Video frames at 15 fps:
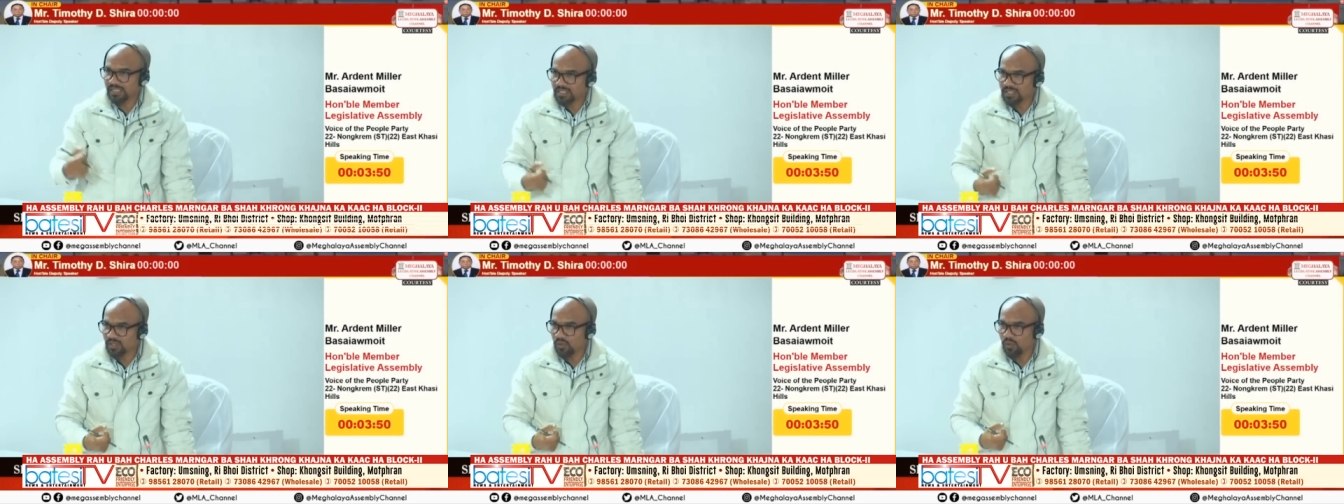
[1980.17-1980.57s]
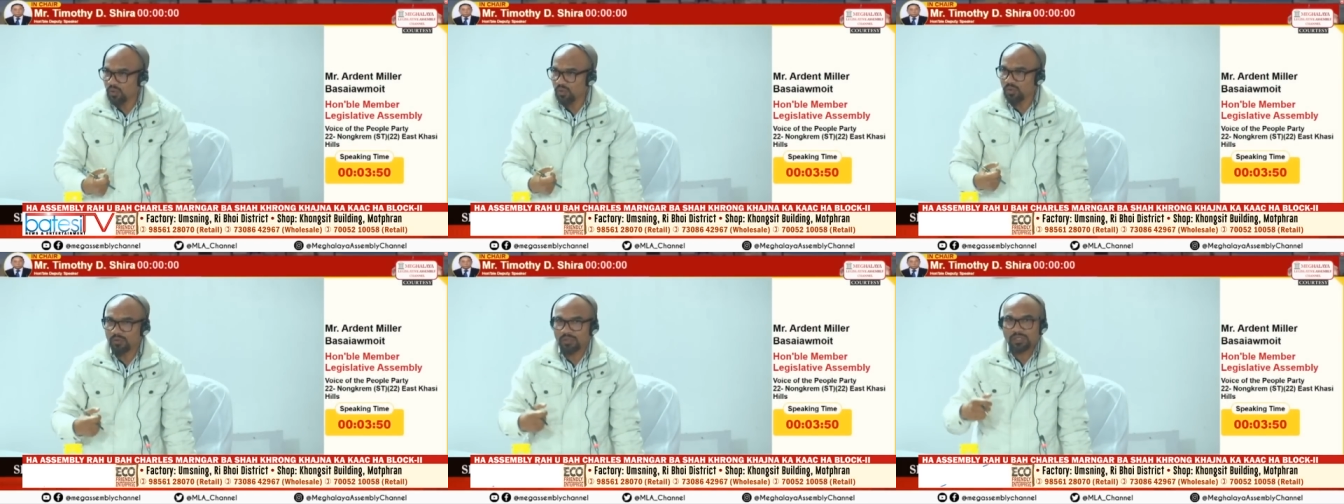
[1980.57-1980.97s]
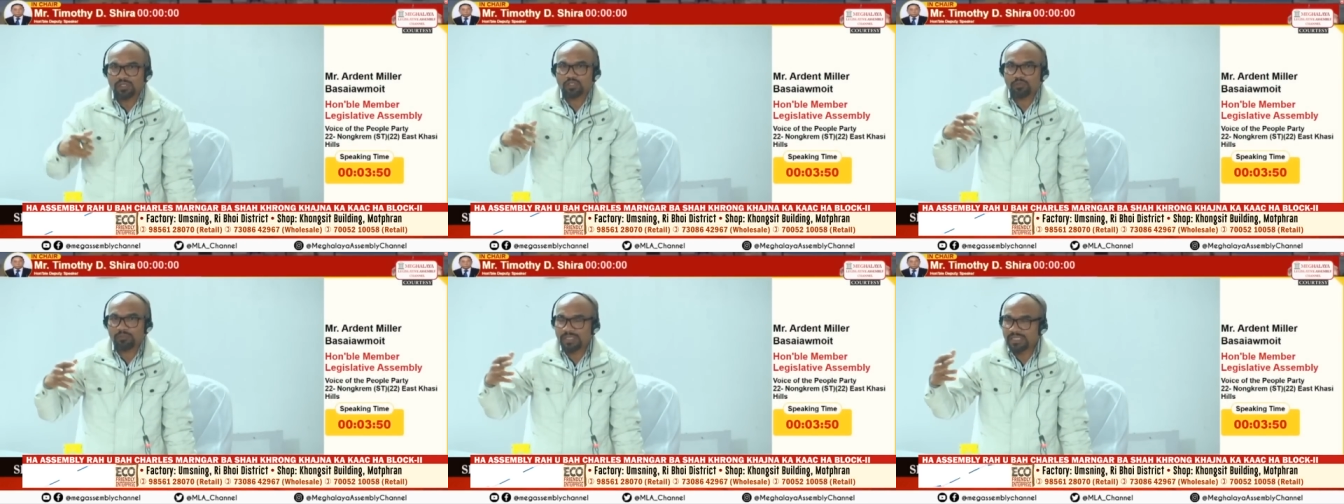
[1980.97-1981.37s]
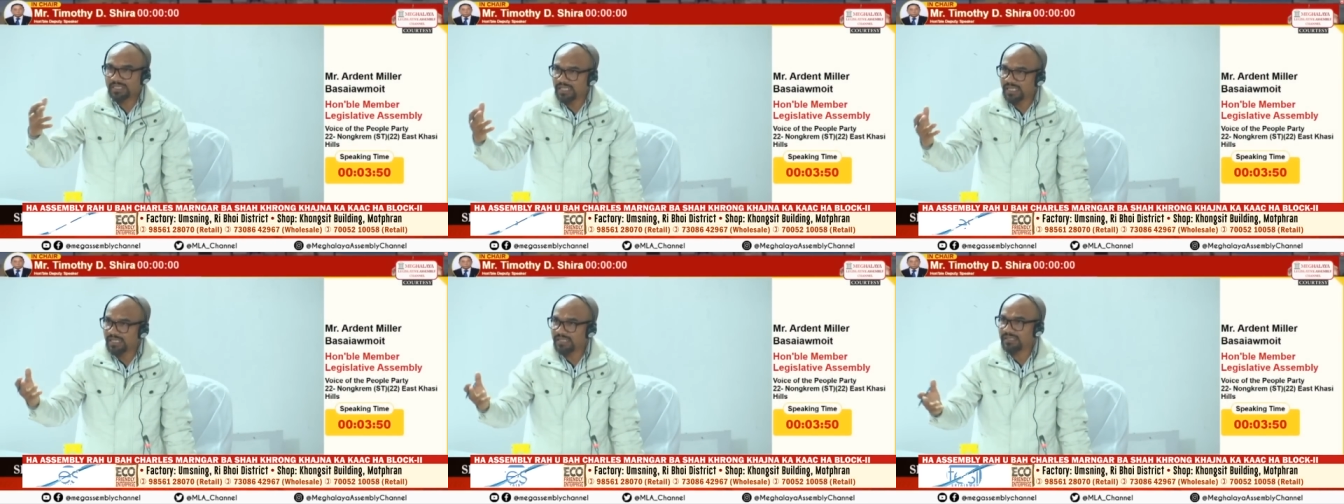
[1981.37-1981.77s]
quo, to
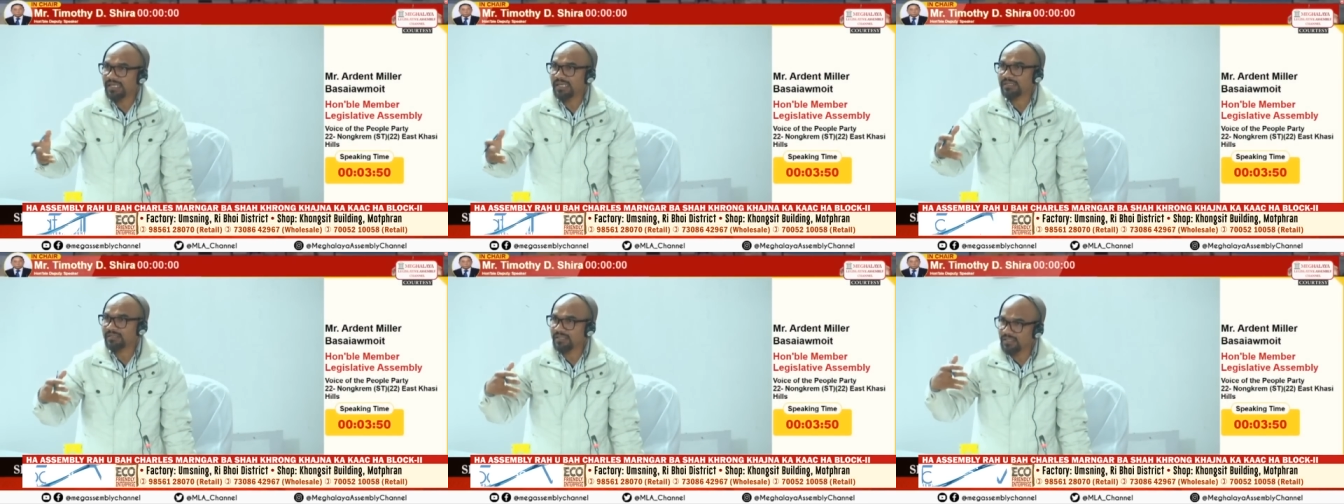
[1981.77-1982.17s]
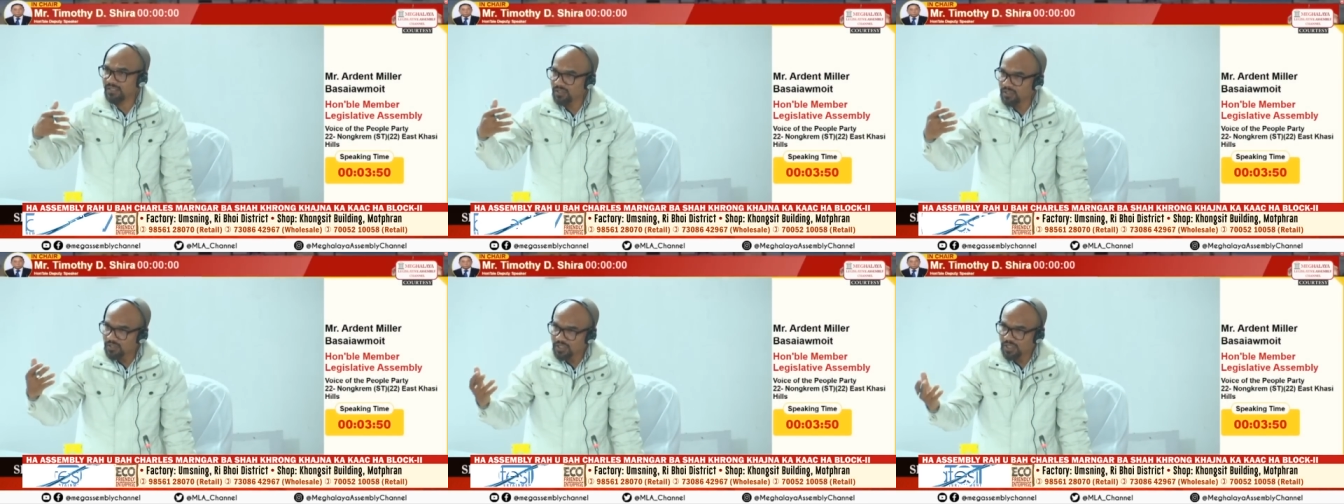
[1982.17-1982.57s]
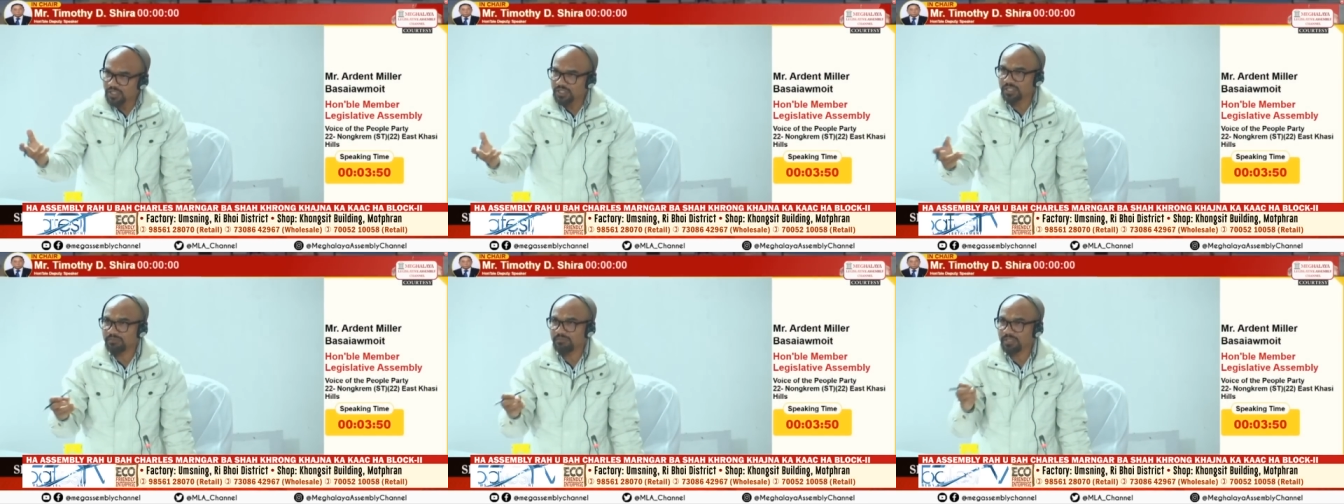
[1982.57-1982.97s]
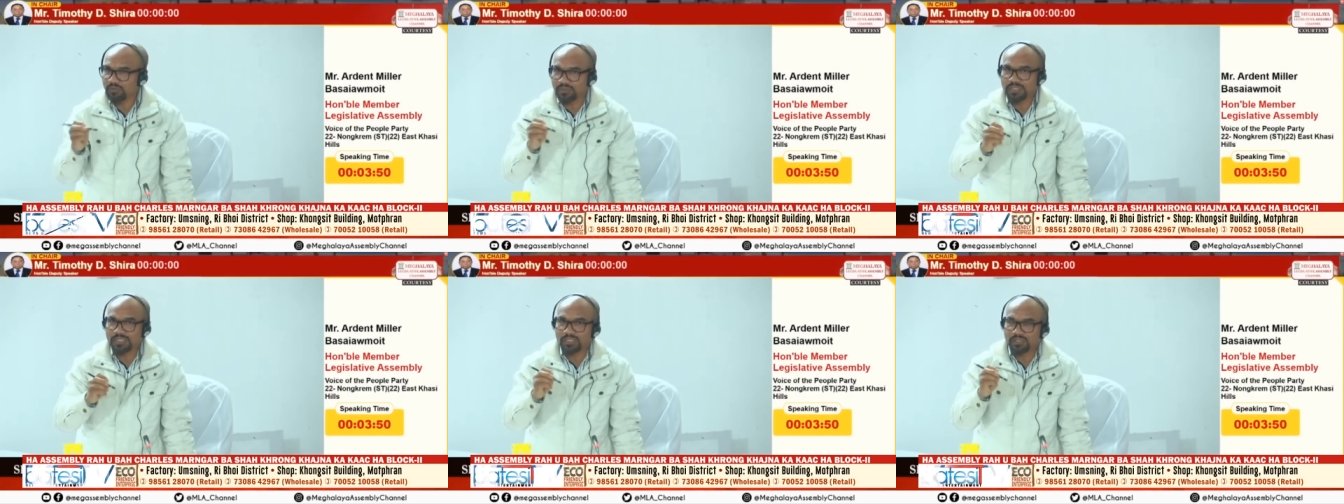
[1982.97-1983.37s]
maintain that negotiation
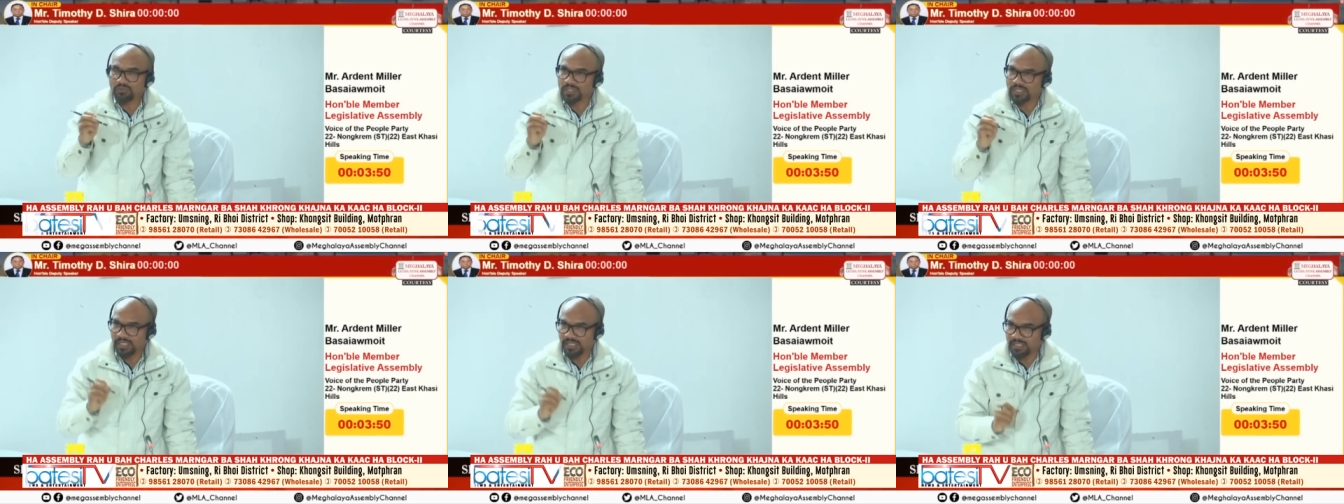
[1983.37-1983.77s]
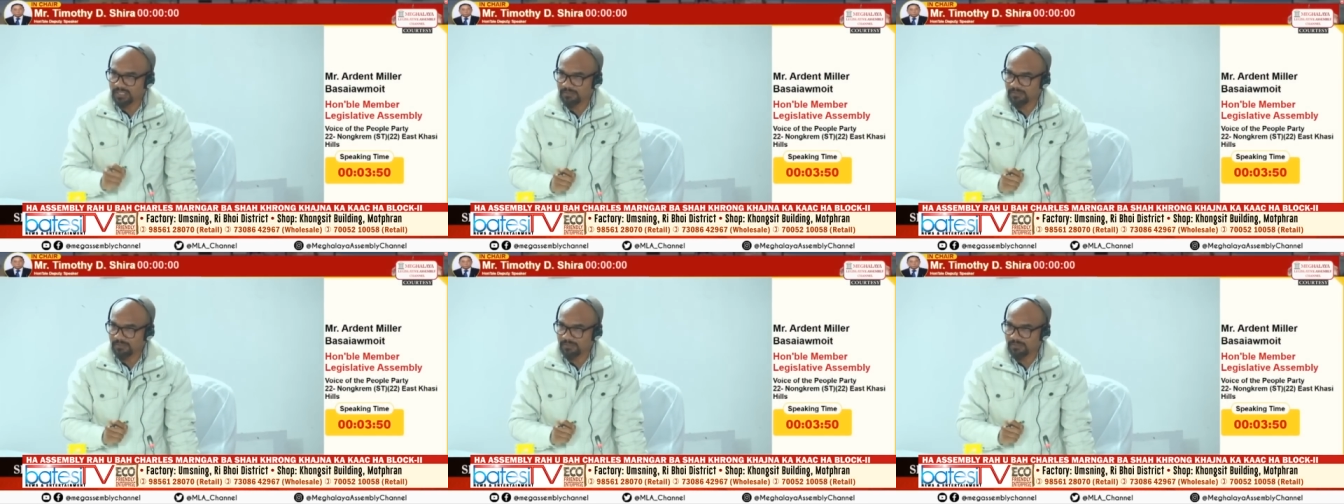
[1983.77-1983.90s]
between the two states,